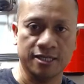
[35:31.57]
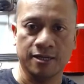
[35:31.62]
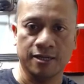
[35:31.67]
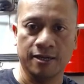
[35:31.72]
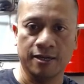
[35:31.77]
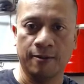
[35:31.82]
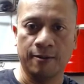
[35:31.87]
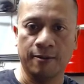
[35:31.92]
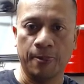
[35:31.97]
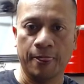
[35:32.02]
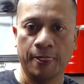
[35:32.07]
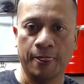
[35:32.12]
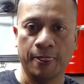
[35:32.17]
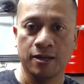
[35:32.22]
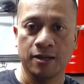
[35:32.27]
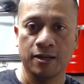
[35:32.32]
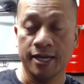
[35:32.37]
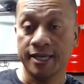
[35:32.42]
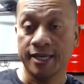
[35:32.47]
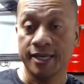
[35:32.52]
Um,
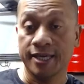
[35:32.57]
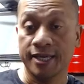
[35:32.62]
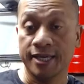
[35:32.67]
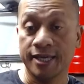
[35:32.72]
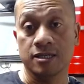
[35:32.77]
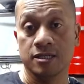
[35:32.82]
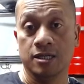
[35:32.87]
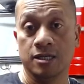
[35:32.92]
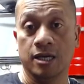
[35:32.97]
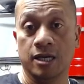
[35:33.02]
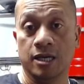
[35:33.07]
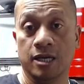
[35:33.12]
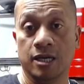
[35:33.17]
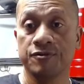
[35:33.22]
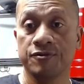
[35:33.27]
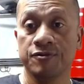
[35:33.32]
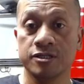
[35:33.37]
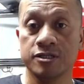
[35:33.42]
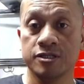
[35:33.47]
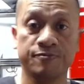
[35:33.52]
again, I
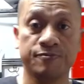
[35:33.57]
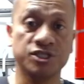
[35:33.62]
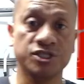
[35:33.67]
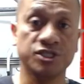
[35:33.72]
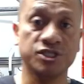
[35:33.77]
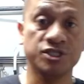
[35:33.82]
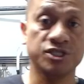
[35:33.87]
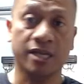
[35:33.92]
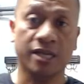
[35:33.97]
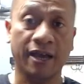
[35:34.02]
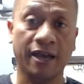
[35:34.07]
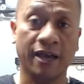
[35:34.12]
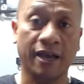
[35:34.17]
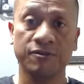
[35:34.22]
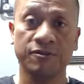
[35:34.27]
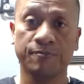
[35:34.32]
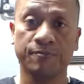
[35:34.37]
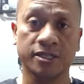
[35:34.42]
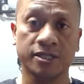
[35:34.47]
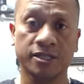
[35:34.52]
really appreciate
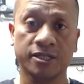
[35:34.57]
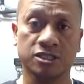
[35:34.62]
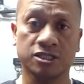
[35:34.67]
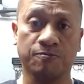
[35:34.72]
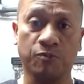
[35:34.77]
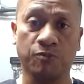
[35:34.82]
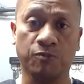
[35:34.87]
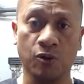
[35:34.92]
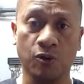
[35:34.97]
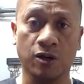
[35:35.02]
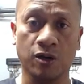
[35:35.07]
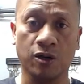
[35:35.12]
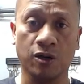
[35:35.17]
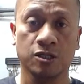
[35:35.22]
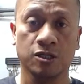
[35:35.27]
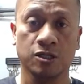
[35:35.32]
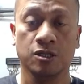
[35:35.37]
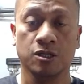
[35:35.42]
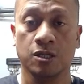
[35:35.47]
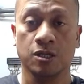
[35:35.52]
everybody's support.
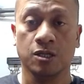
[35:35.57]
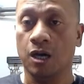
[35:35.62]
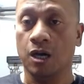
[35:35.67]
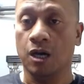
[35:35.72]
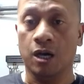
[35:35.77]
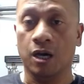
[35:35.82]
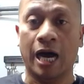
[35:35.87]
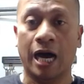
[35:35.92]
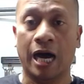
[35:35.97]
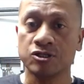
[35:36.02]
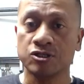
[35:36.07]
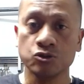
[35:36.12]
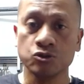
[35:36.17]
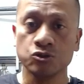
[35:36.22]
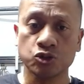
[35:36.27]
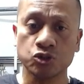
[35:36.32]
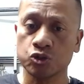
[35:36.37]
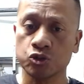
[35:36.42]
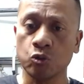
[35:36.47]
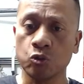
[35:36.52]
Uh, on
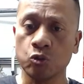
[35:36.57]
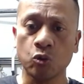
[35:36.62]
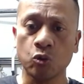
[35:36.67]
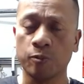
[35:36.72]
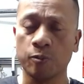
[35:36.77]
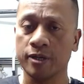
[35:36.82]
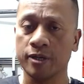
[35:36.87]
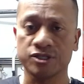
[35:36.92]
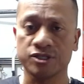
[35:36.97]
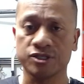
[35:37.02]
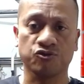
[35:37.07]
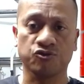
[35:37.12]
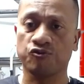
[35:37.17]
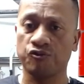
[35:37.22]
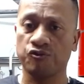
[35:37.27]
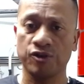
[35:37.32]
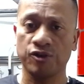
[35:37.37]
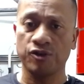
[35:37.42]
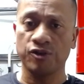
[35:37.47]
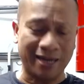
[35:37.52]
YouTube it's
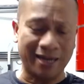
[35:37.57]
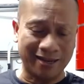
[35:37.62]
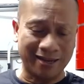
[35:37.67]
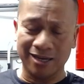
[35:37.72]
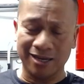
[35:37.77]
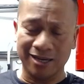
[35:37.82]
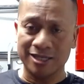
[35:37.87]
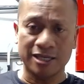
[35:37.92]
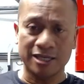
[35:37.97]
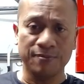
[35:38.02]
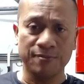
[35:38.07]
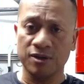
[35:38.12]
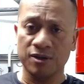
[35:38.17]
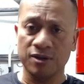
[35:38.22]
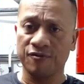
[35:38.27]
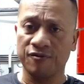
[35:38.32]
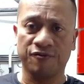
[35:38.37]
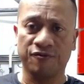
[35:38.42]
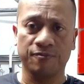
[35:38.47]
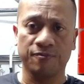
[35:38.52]
great. I got email
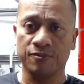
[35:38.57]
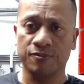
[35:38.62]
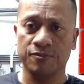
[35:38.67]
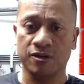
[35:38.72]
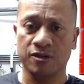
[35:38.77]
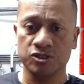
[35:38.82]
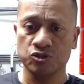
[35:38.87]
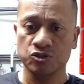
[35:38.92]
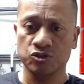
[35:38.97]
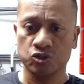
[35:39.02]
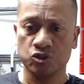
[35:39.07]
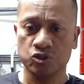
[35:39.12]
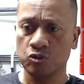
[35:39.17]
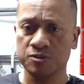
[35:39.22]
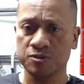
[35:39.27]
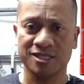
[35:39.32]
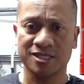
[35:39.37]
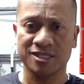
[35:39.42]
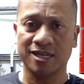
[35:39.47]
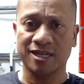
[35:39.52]
from uh, YouTube
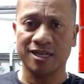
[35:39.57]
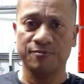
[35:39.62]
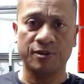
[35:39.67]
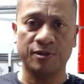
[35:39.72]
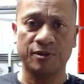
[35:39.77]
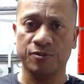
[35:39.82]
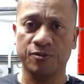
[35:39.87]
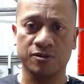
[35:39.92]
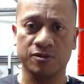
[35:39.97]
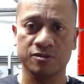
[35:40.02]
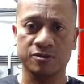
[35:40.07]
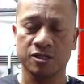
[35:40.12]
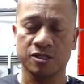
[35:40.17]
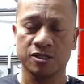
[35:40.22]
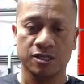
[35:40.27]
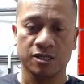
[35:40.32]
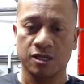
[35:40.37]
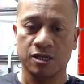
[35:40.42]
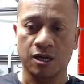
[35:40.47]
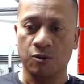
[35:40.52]
saying people
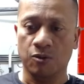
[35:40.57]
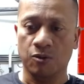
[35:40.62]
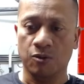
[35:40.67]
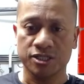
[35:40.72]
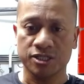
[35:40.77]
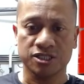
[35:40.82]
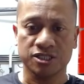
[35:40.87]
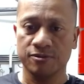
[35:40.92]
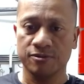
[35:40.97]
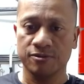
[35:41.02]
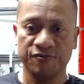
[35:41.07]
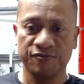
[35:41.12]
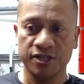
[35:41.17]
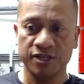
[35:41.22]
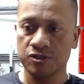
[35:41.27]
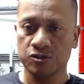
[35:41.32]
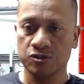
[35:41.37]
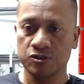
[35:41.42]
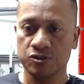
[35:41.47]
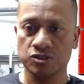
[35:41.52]
are watching the
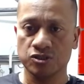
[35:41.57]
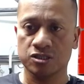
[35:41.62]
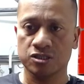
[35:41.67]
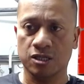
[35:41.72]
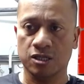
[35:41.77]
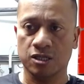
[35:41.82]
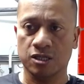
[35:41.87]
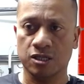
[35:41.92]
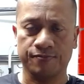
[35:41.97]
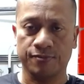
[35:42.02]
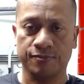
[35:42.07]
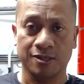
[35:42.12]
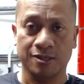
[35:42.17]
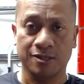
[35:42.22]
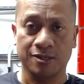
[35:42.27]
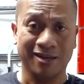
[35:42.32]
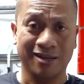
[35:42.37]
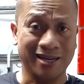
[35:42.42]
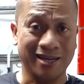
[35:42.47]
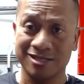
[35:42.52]
videos. Um,
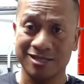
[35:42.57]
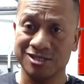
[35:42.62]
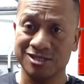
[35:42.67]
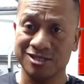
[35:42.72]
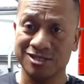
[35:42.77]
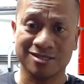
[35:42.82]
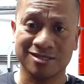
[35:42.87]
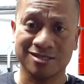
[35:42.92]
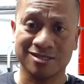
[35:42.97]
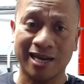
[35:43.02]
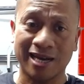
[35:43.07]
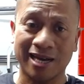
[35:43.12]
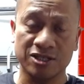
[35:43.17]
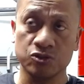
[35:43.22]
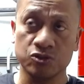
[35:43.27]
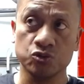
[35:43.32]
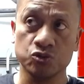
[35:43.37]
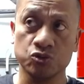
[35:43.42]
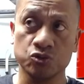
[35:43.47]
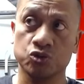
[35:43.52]
again, I just started
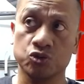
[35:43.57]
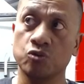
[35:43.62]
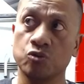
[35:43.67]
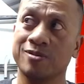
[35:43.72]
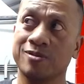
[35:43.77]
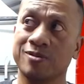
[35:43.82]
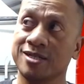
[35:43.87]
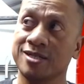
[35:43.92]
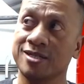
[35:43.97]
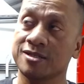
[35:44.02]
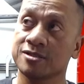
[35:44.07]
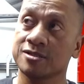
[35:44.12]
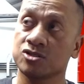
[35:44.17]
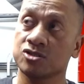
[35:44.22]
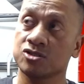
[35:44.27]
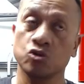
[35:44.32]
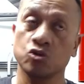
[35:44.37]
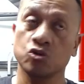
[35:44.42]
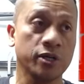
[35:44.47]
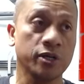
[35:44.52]
YouTube like
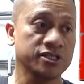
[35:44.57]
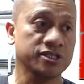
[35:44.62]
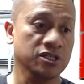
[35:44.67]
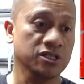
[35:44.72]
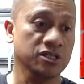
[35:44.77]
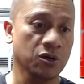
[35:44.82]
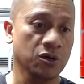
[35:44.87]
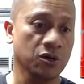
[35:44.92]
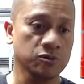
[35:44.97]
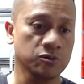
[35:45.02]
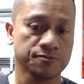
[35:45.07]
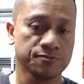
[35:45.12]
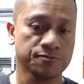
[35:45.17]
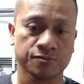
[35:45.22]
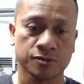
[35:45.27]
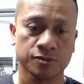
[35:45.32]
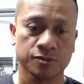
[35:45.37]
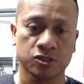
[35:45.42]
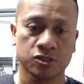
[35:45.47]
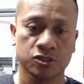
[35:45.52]
two weeks ago,
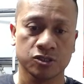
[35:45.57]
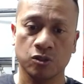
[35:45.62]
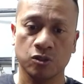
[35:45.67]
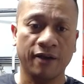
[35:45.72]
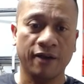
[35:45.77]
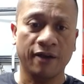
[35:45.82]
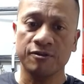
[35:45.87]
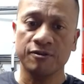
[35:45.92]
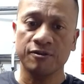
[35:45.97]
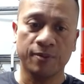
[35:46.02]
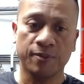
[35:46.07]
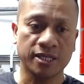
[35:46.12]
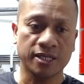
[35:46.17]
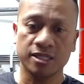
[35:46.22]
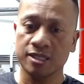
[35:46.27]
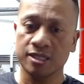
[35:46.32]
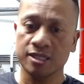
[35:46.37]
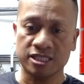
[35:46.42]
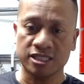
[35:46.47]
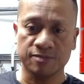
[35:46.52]
so everybody
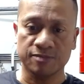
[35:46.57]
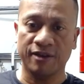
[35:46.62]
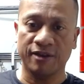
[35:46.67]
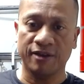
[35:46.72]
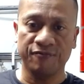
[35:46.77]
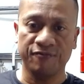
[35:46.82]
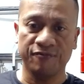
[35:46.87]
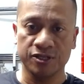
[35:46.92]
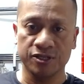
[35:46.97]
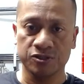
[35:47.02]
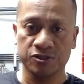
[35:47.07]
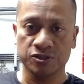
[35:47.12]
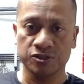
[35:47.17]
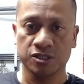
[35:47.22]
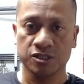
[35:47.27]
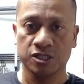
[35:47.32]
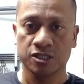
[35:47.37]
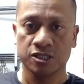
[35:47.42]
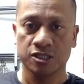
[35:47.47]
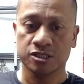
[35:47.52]
likes my videos.
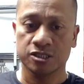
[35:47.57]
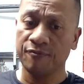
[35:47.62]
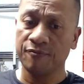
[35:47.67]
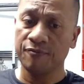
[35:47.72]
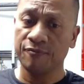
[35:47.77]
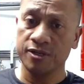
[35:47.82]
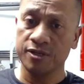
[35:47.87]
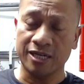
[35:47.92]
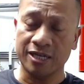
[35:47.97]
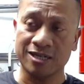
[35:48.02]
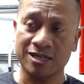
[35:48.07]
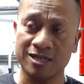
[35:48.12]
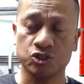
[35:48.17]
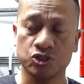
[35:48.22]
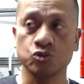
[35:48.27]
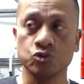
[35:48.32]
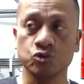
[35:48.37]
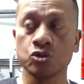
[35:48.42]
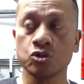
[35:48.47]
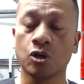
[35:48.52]
Some video, I got
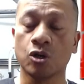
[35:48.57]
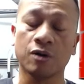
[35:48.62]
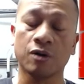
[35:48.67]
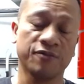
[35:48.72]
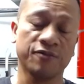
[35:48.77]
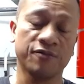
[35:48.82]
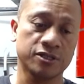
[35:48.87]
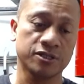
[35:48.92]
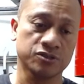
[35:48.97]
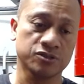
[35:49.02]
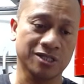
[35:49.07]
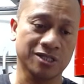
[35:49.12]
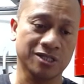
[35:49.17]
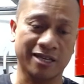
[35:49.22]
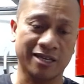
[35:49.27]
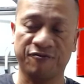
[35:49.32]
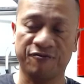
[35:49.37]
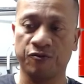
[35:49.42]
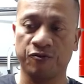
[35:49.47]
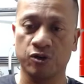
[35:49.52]
two long videos. They're like
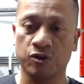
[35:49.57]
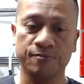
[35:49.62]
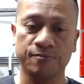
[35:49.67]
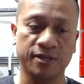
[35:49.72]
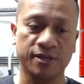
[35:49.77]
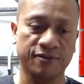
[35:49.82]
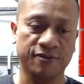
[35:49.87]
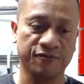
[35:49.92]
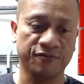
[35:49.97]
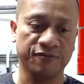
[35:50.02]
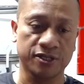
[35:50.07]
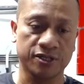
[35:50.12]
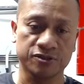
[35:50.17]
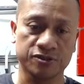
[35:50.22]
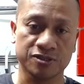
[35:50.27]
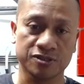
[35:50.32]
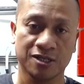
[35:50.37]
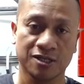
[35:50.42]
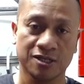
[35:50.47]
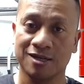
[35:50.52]
40 minute videos,
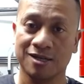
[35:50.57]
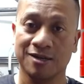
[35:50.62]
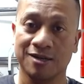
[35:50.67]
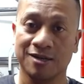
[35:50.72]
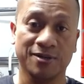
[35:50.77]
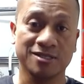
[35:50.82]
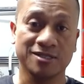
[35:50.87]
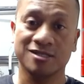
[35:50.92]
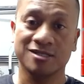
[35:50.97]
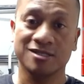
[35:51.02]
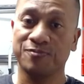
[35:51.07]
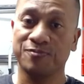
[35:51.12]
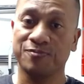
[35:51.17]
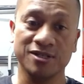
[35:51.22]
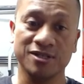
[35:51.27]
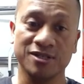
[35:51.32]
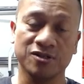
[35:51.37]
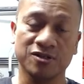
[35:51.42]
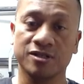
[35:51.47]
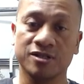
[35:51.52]
but they're pretty
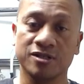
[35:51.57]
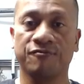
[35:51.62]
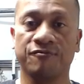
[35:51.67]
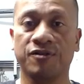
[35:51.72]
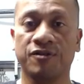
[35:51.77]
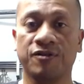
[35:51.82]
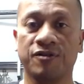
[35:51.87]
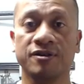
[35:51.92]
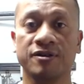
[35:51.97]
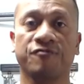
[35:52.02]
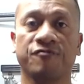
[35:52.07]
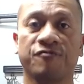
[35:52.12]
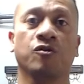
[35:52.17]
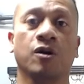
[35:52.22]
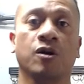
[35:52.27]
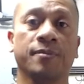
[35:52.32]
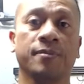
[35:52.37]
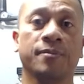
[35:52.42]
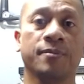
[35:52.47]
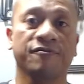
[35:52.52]
good. They're very
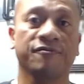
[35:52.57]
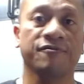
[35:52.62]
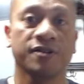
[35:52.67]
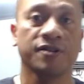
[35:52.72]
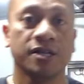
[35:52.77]
informative.